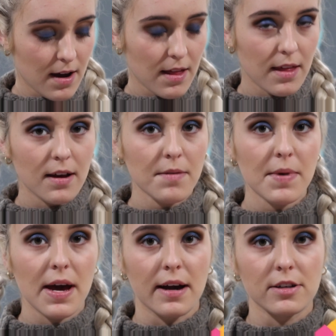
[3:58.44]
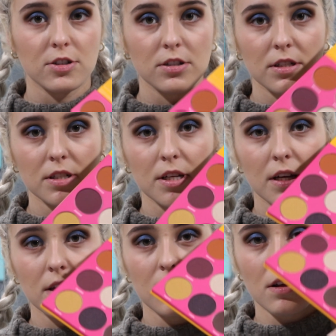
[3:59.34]
I think I'm actually going to
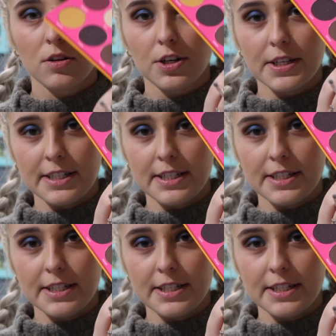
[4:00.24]
take the color